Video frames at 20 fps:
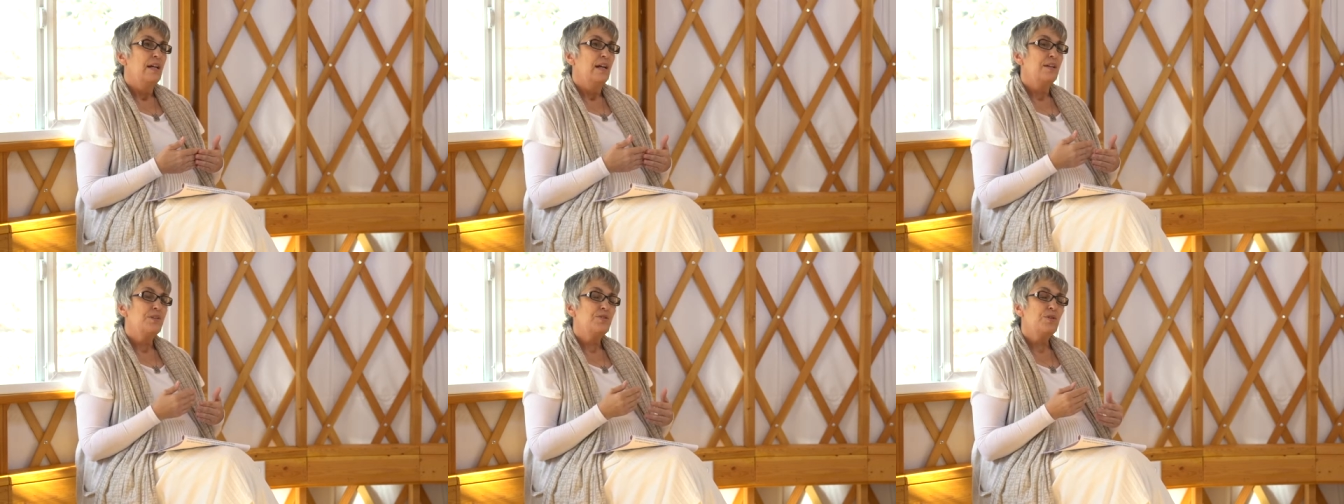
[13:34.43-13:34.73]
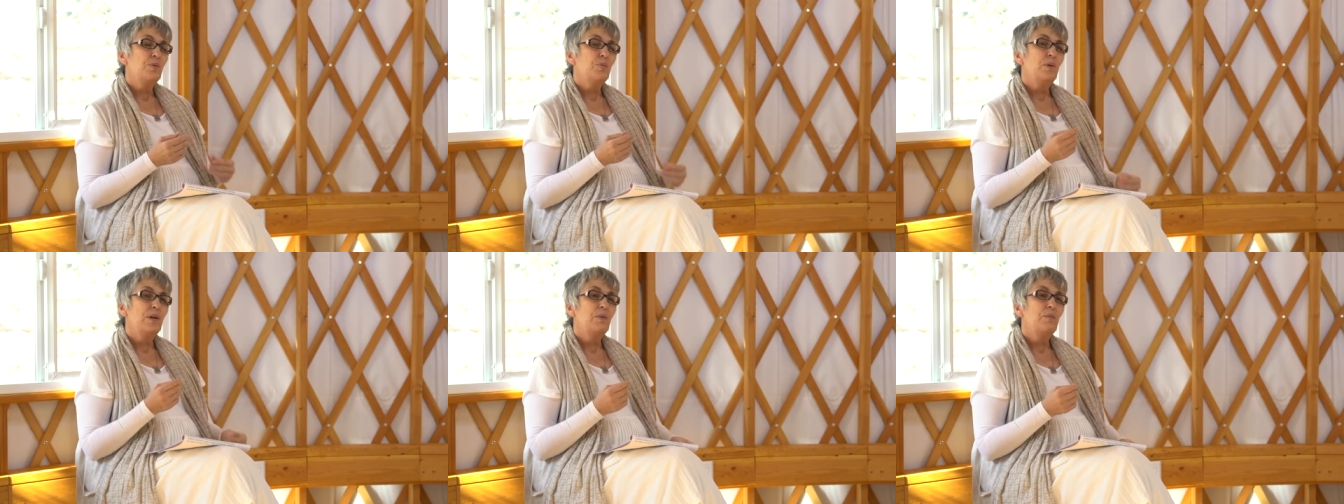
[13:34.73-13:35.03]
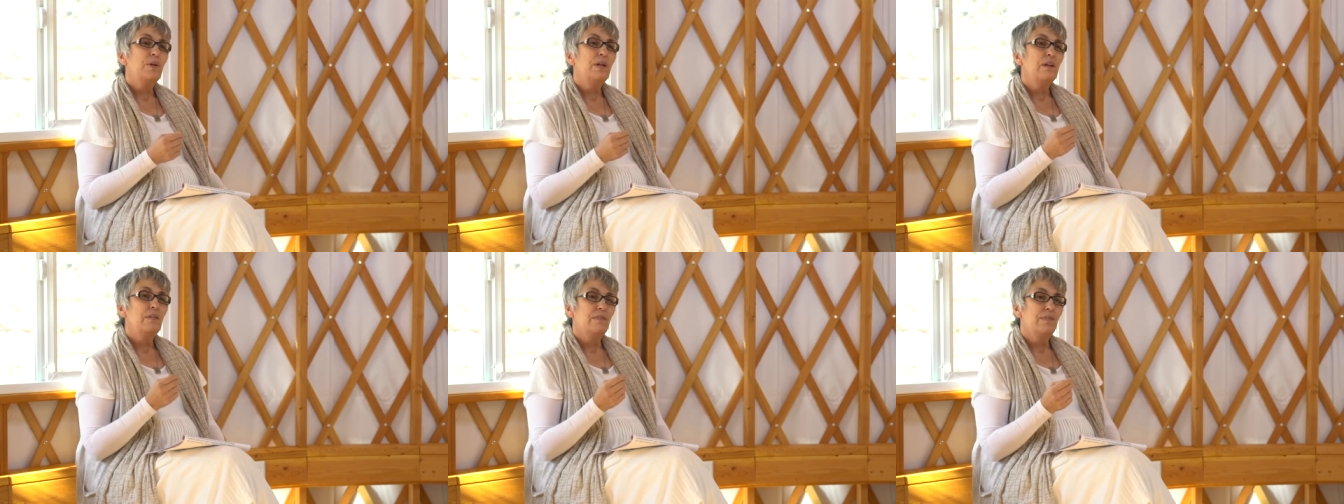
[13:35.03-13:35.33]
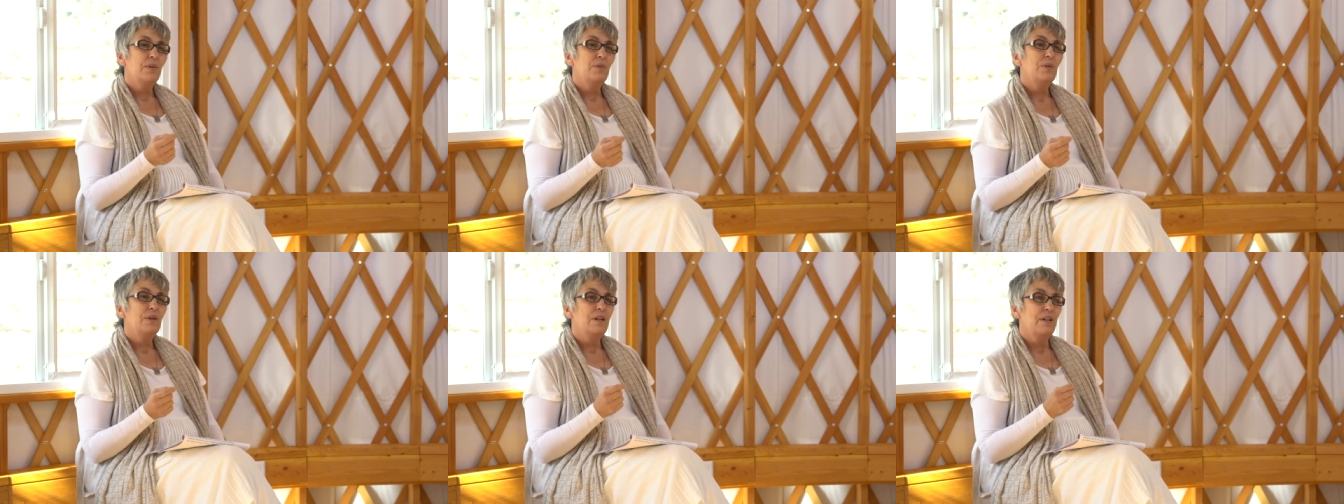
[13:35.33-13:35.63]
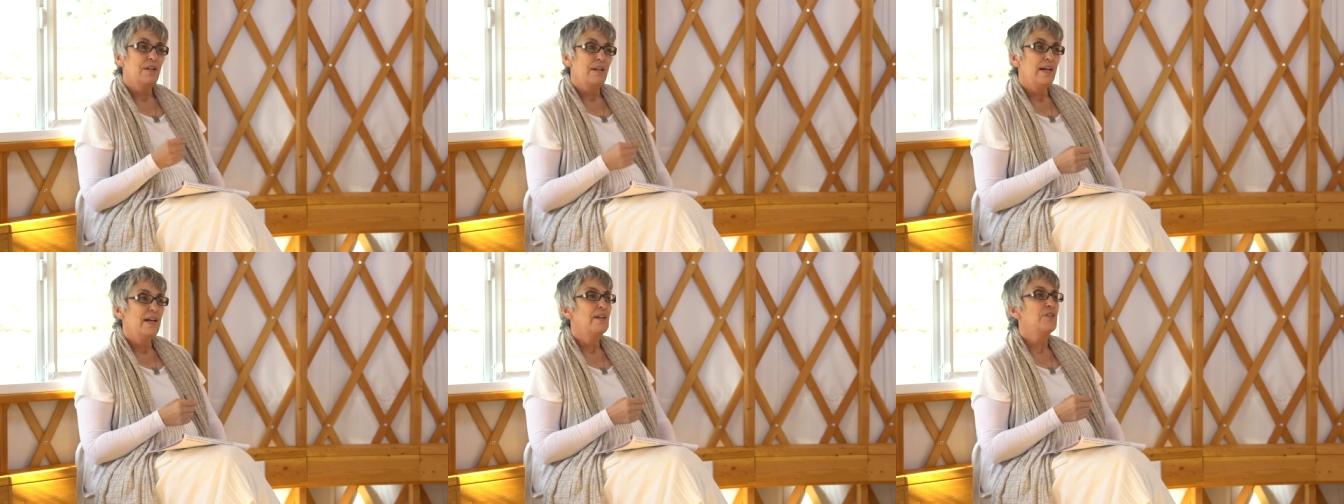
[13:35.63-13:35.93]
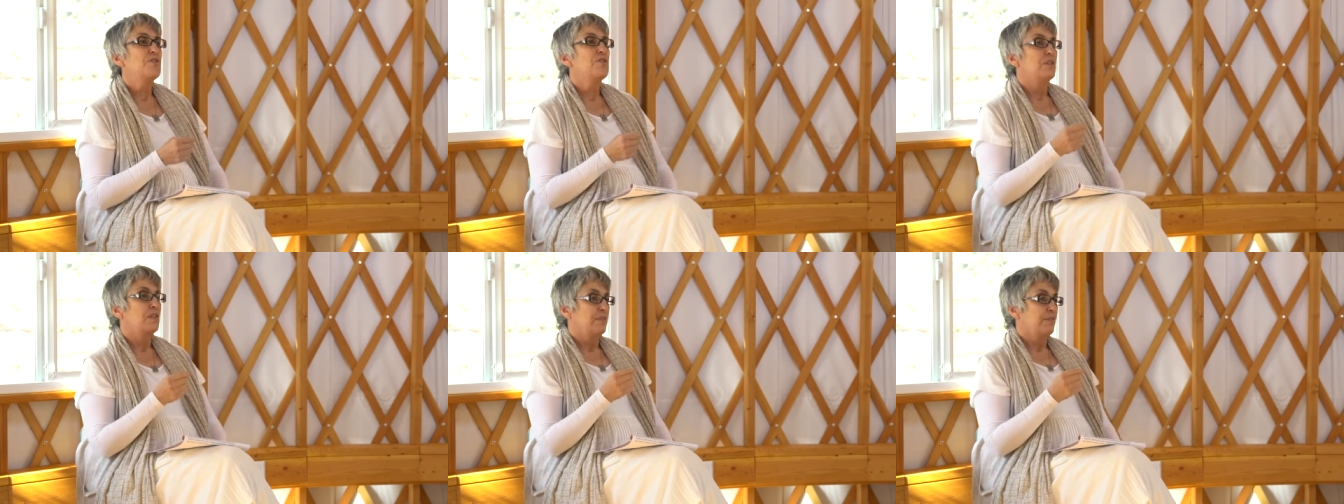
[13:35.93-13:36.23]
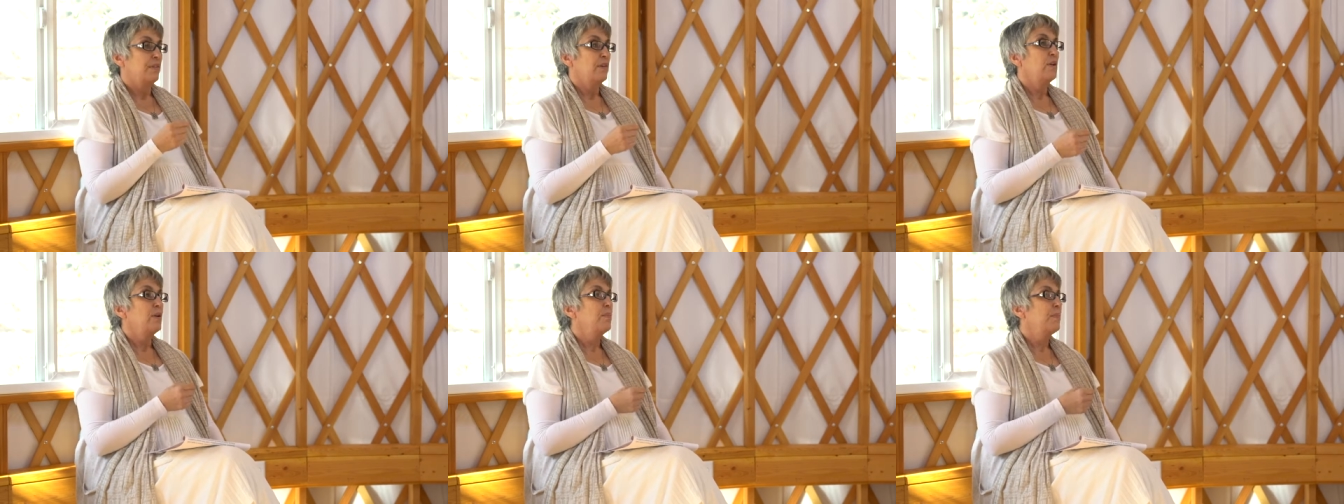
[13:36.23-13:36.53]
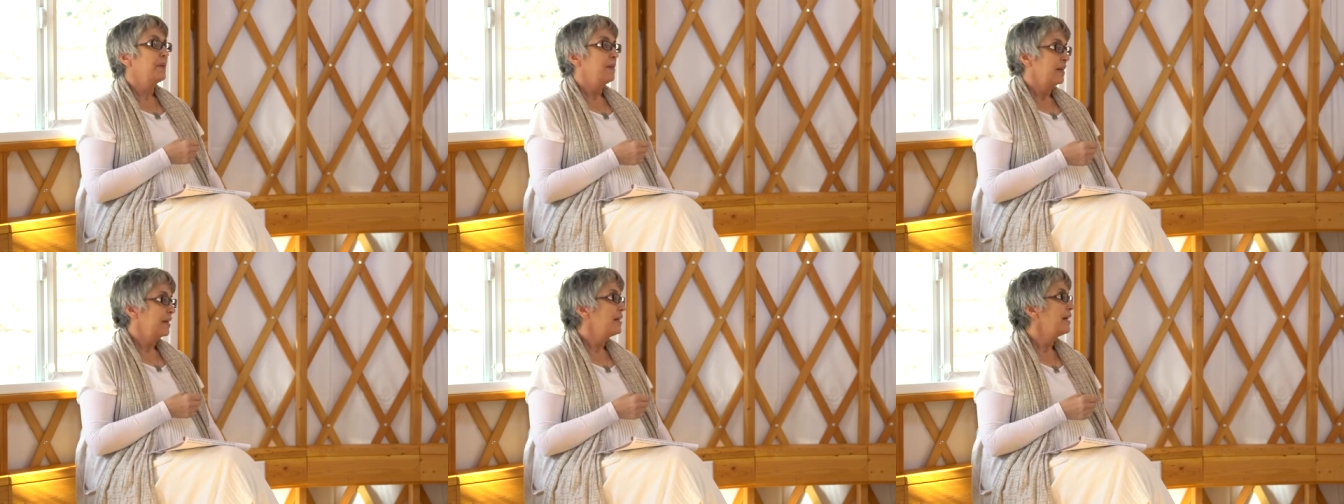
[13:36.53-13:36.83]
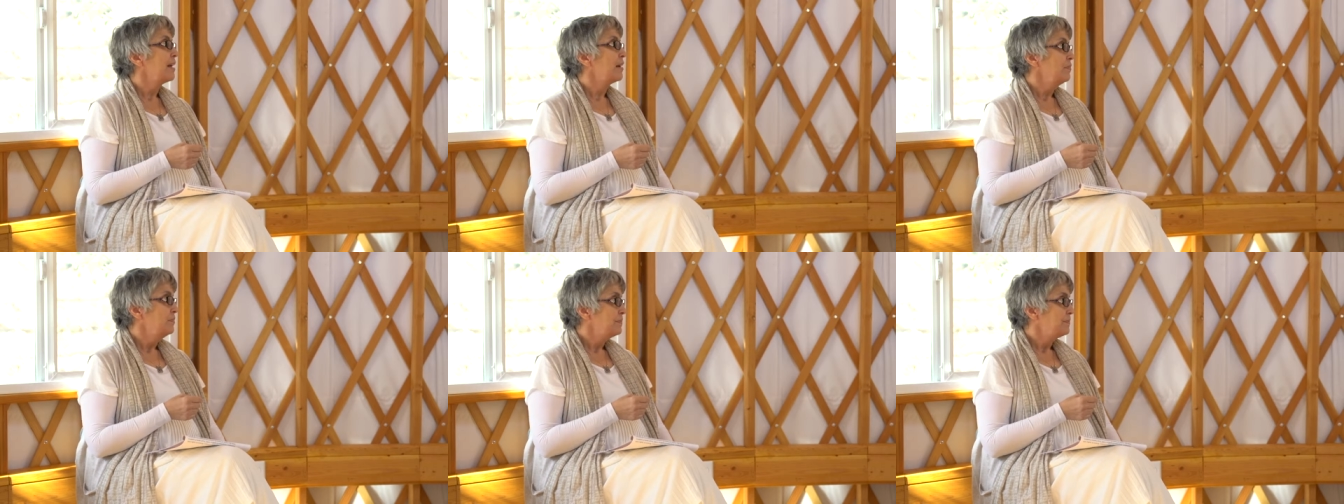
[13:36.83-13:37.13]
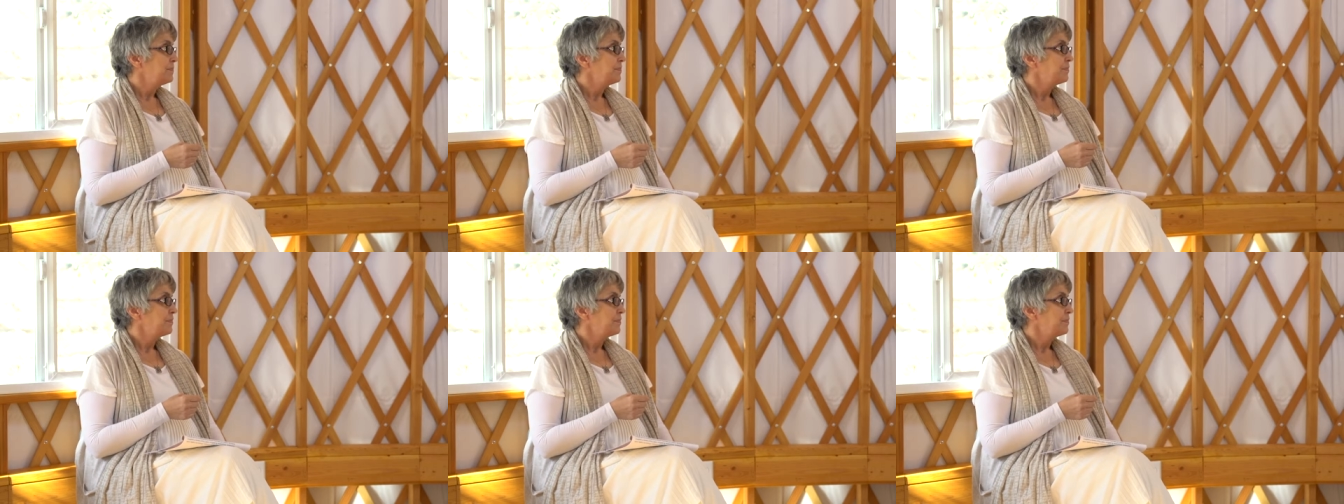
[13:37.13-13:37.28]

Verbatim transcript: And so when we invoke Ganesh at the very beginning